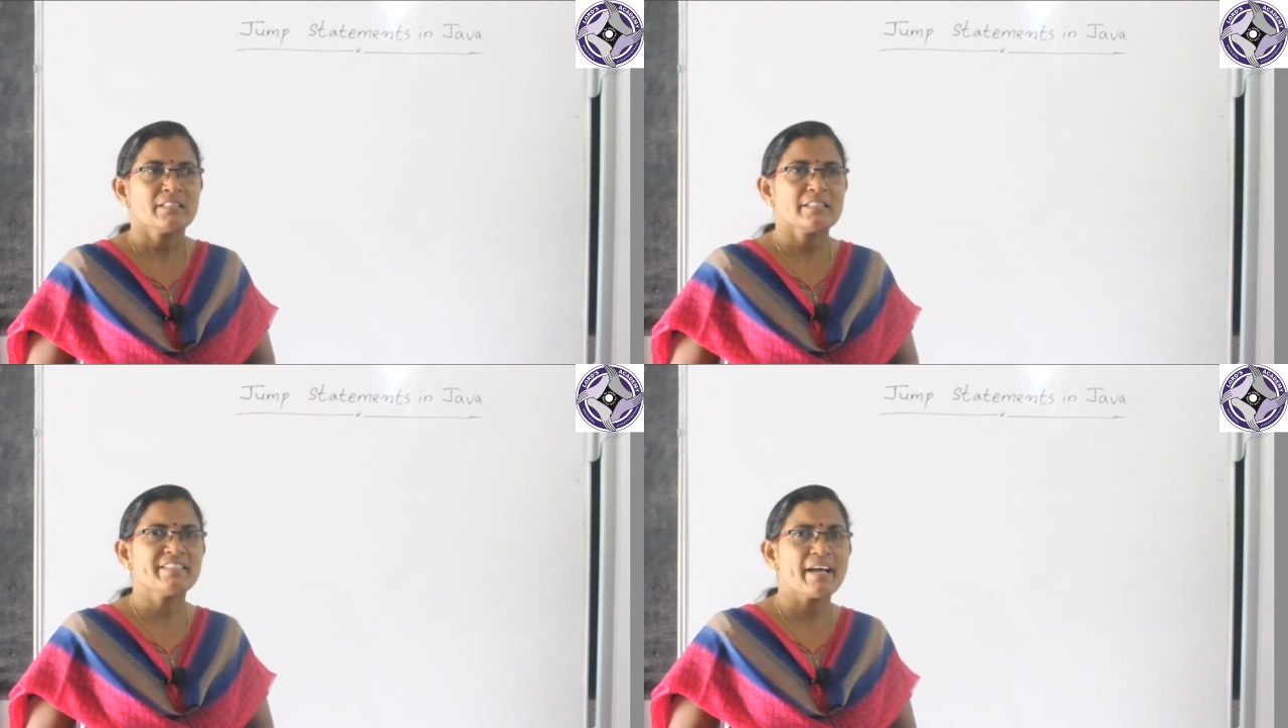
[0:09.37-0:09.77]

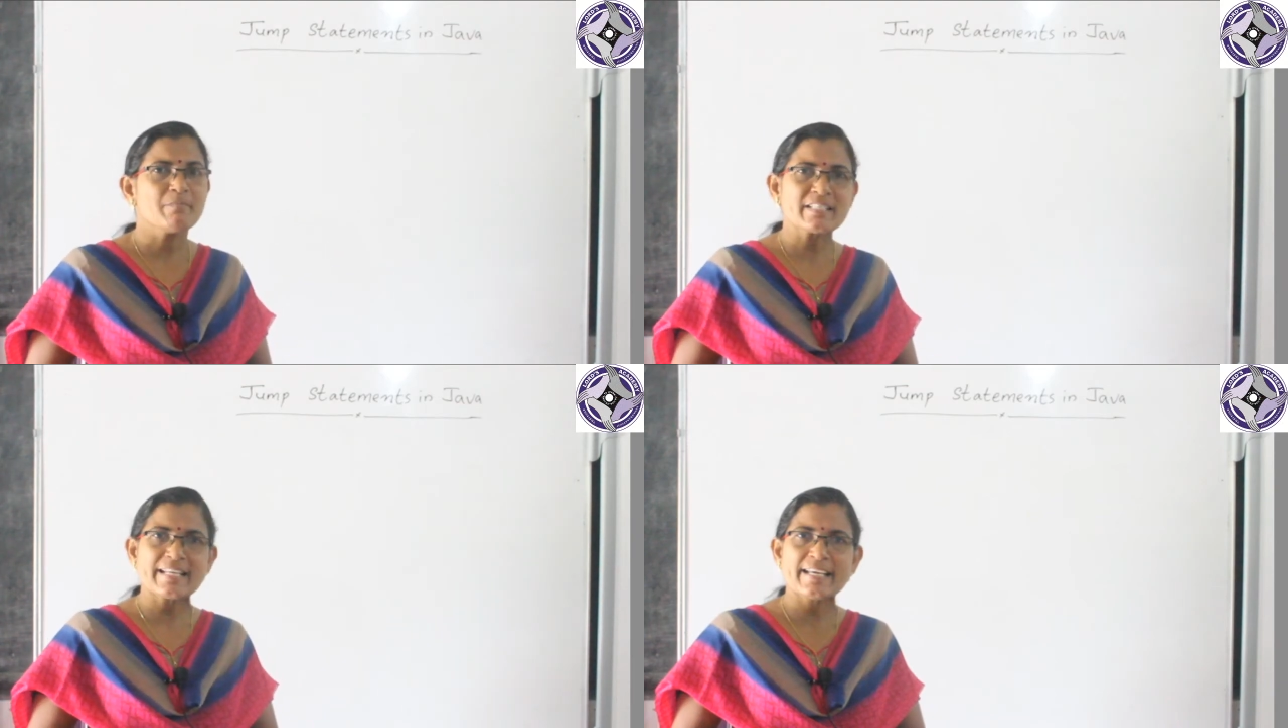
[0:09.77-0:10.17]
Jump
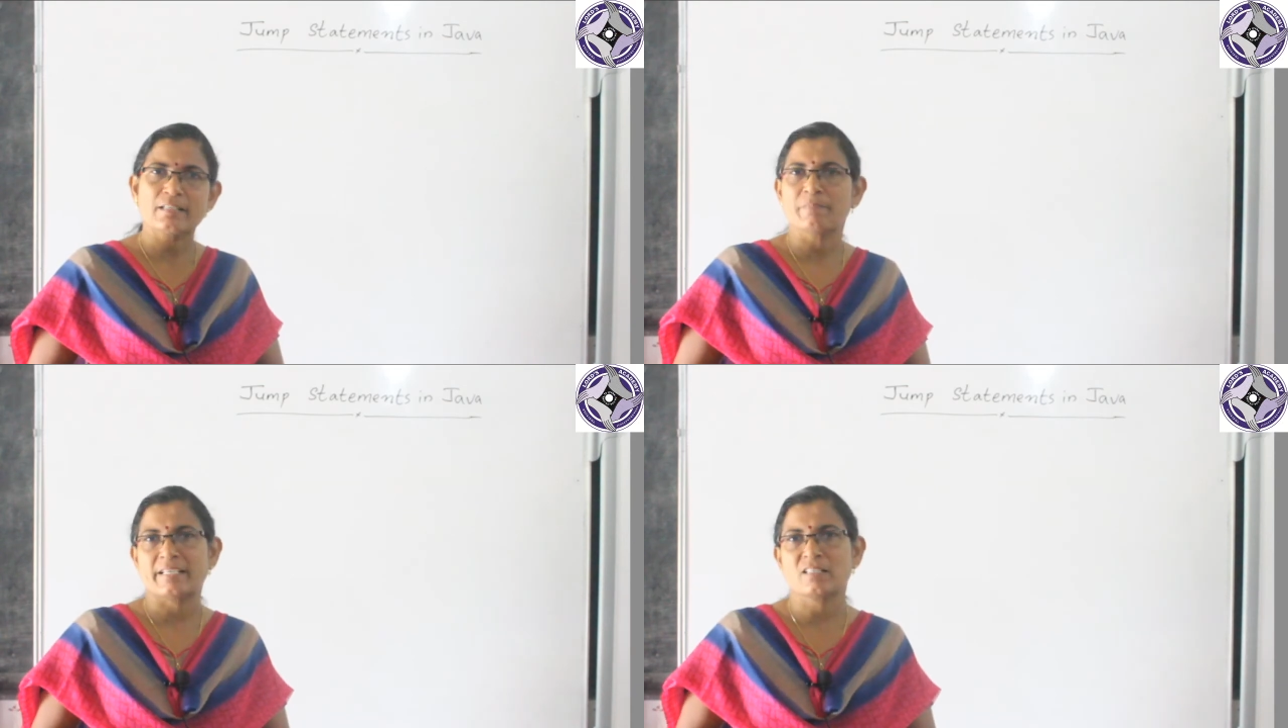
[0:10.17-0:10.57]

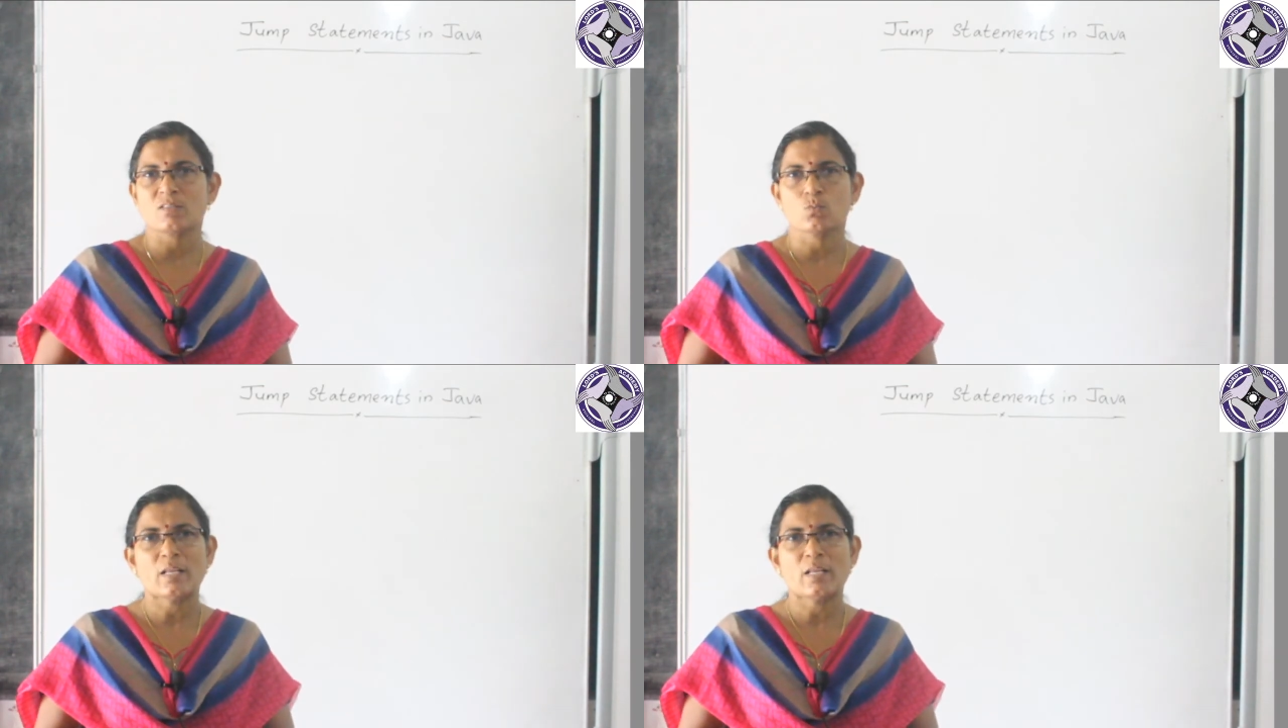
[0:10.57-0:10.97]
statements
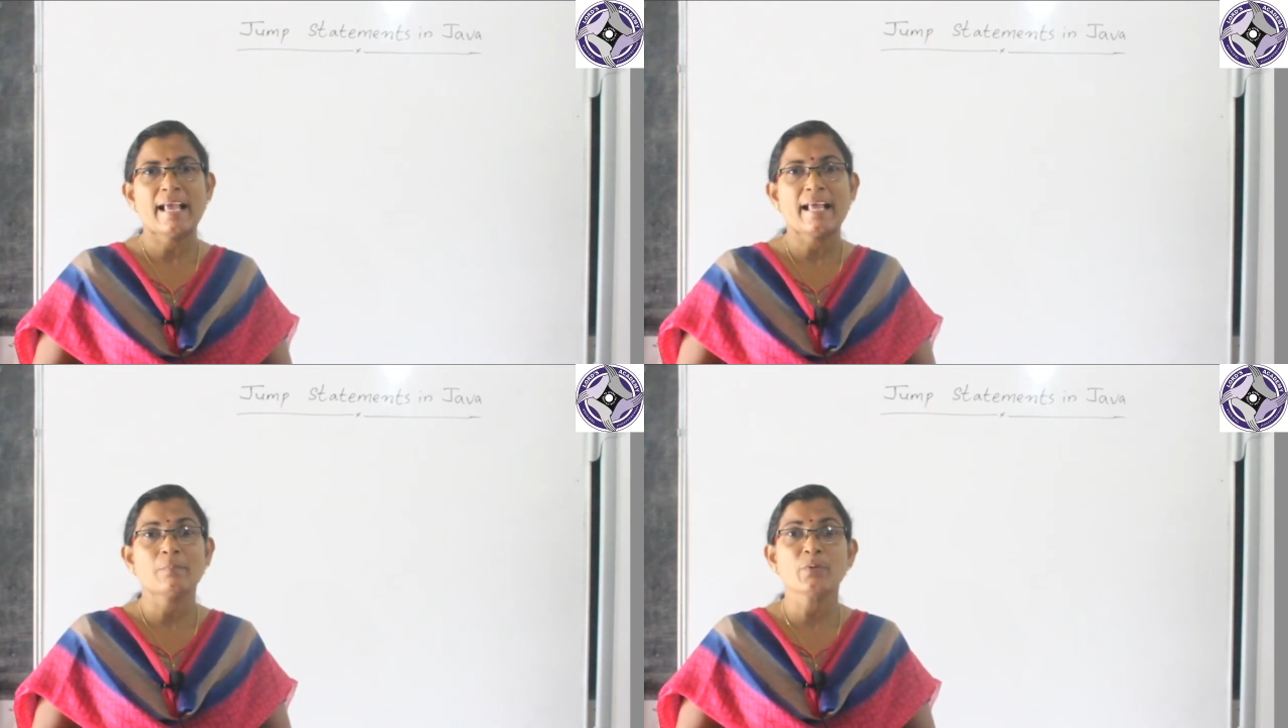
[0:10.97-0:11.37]
will
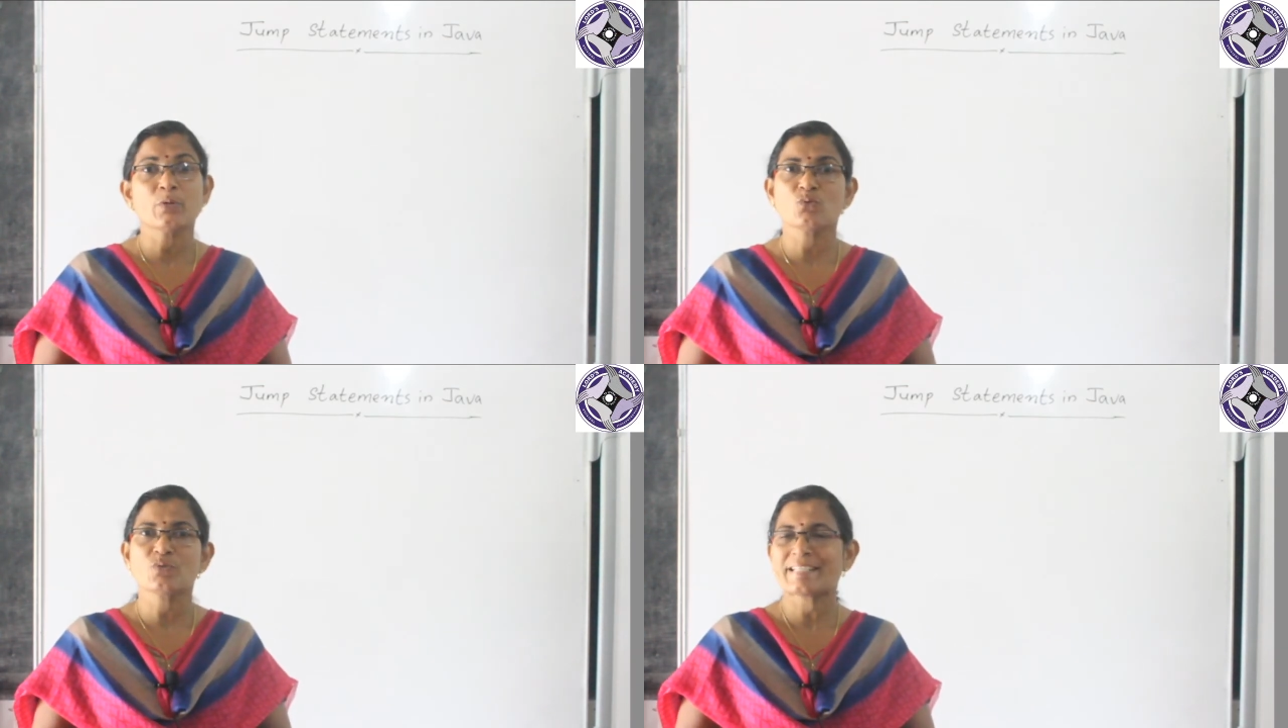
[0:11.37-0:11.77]
help you
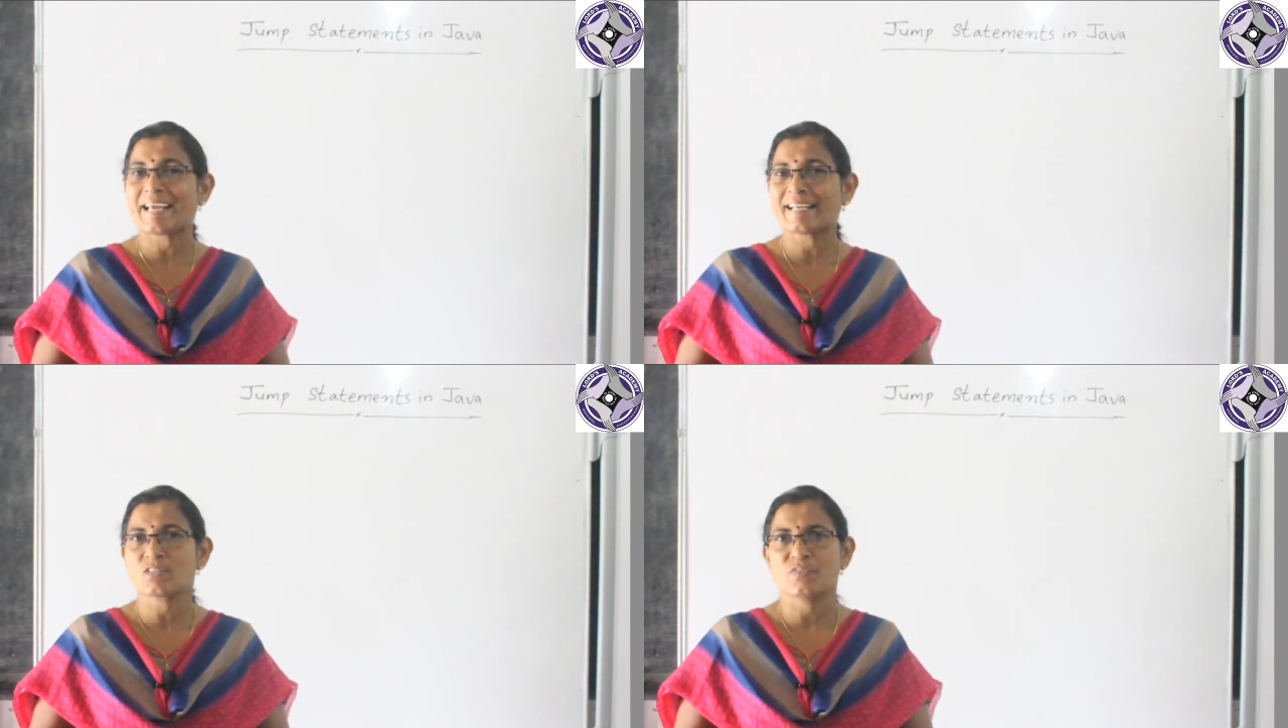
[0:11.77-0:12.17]
to
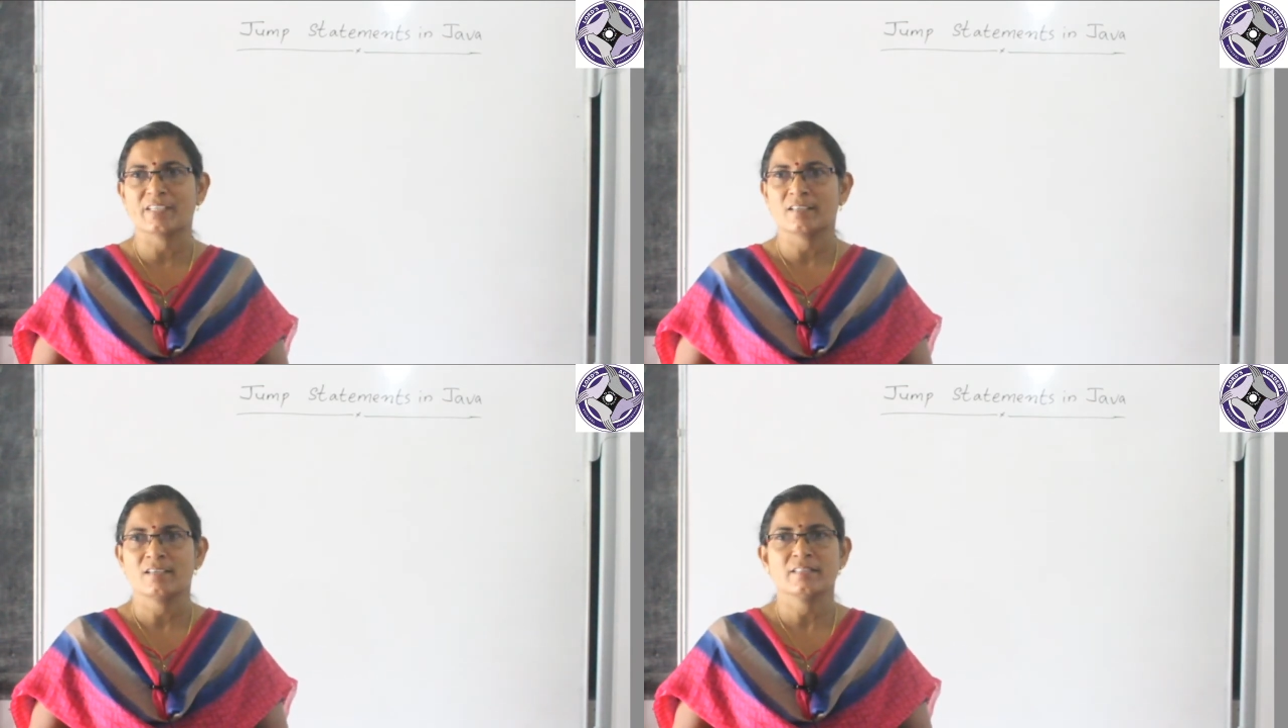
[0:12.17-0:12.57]
transfer
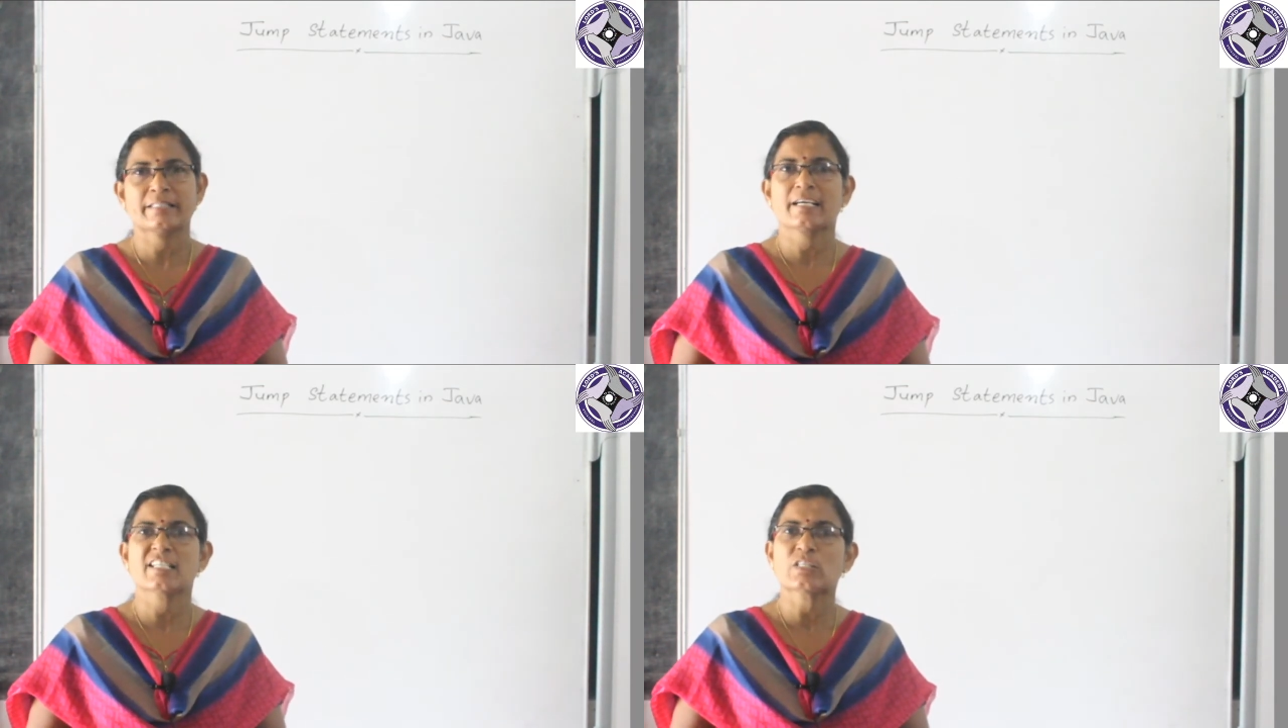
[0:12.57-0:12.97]
the
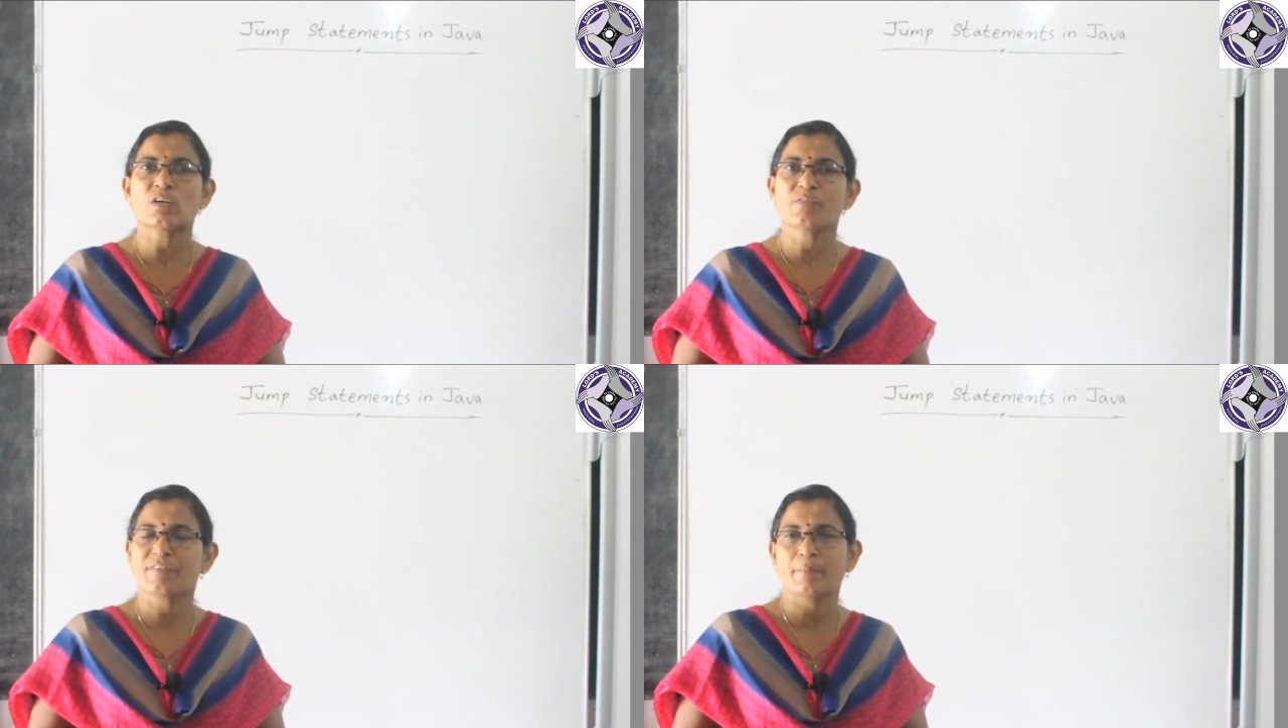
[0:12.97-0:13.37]
control
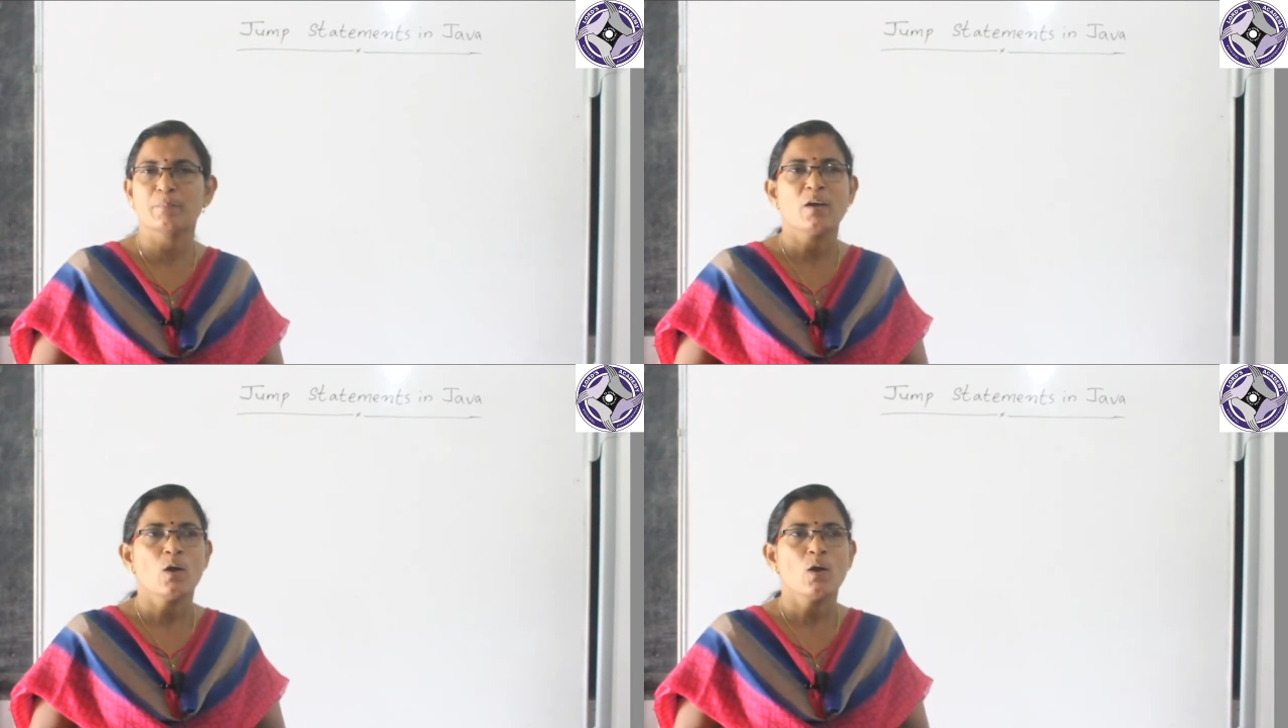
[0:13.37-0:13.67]
from